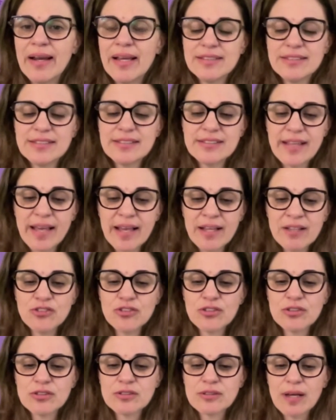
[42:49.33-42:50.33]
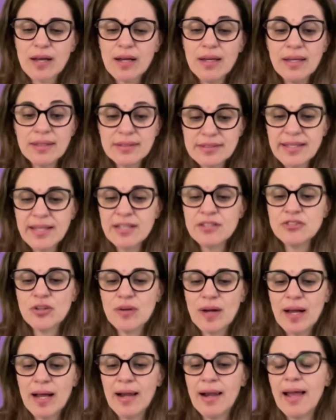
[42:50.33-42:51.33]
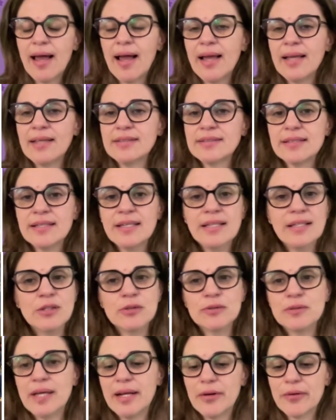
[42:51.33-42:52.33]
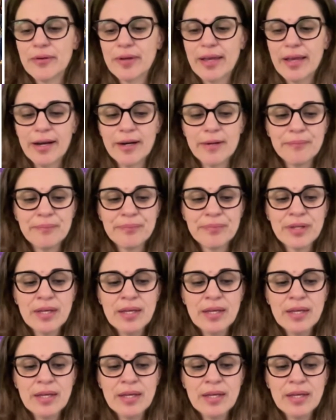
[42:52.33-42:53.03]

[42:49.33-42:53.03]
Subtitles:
essential allies in neonatal care.